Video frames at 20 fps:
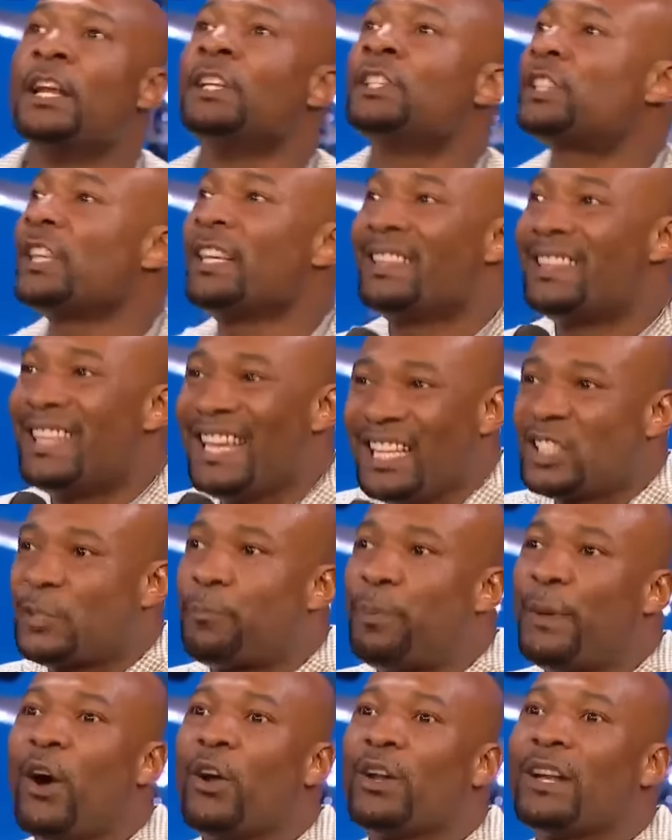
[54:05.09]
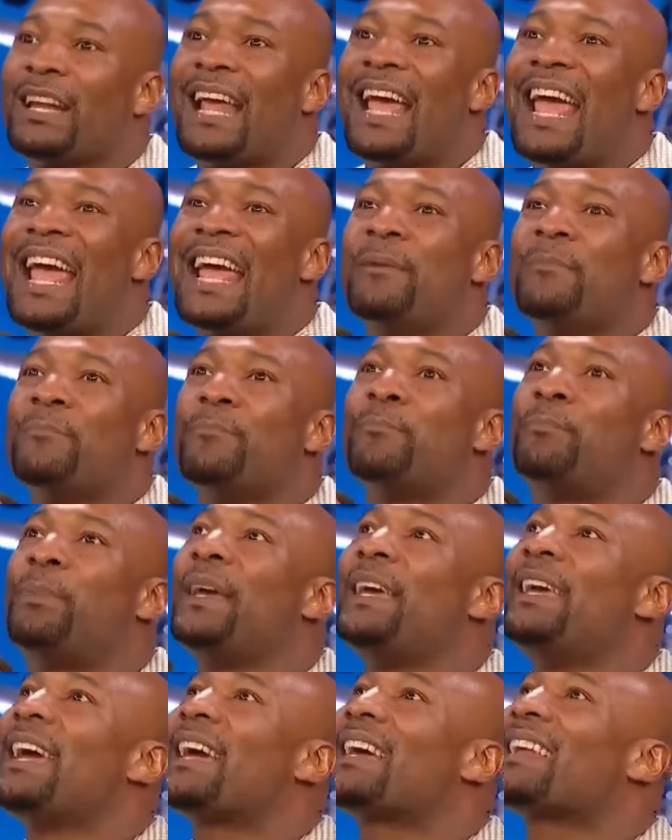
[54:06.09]
See, this building ain't
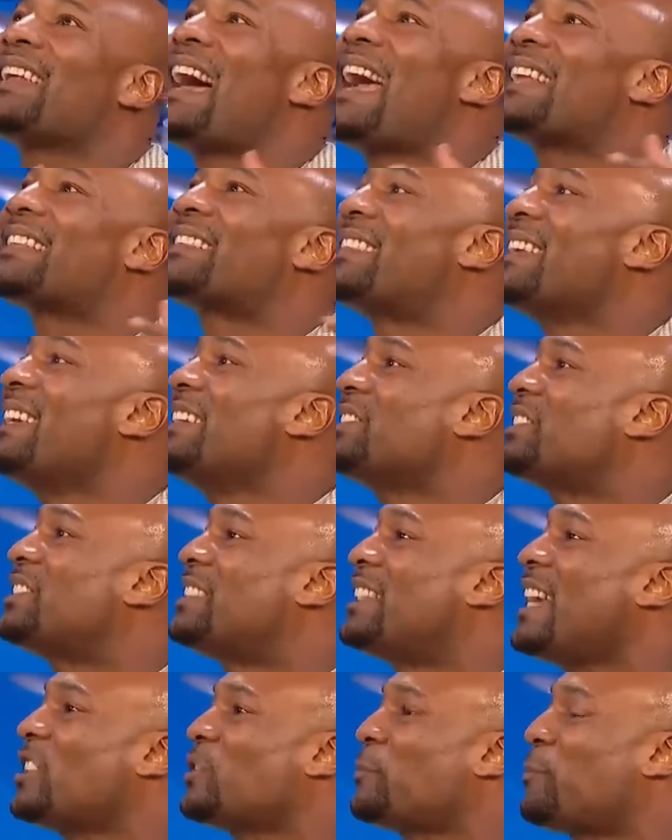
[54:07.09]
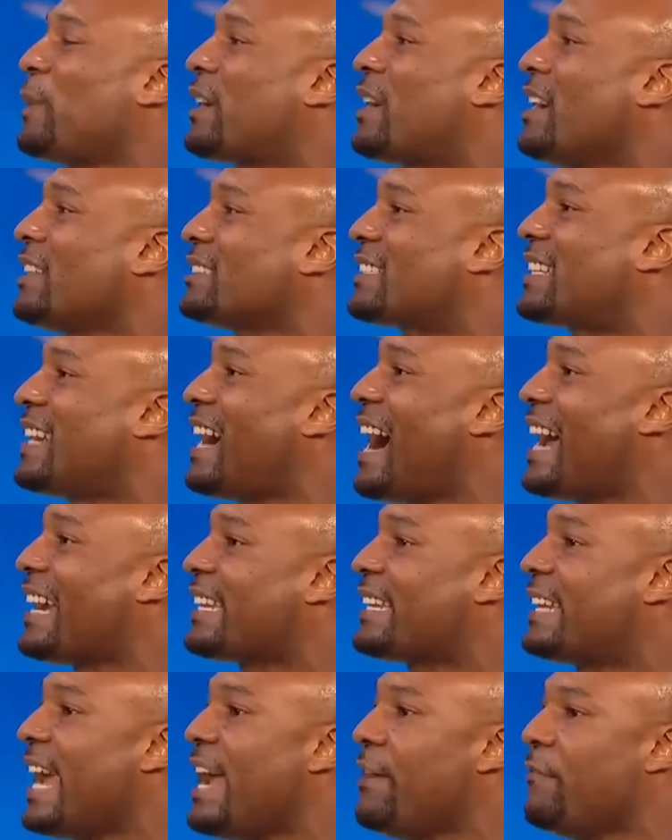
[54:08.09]
big like this just because
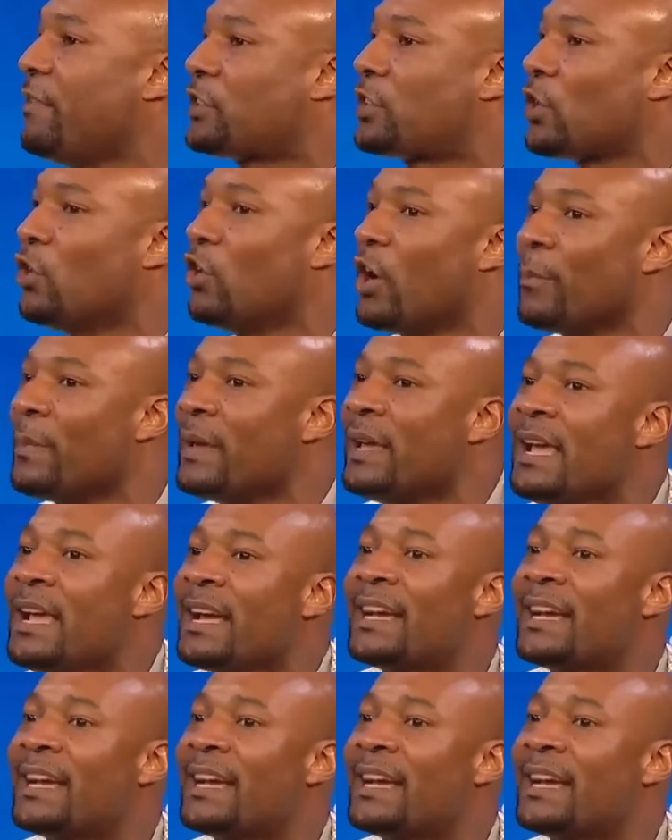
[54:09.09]
God gave it to him.